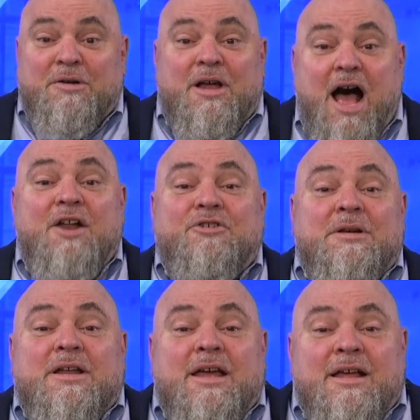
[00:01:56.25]

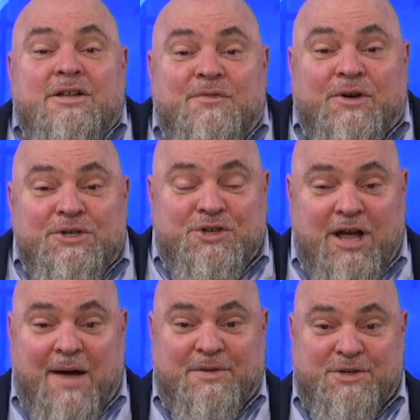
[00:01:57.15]
100 diversity
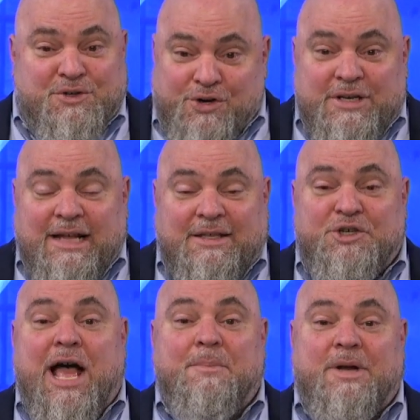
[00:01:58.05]
officers couldn't get the
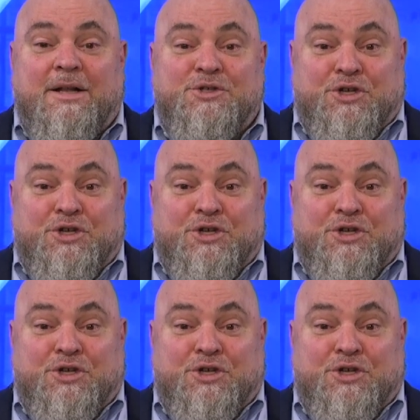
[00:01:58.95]
job done.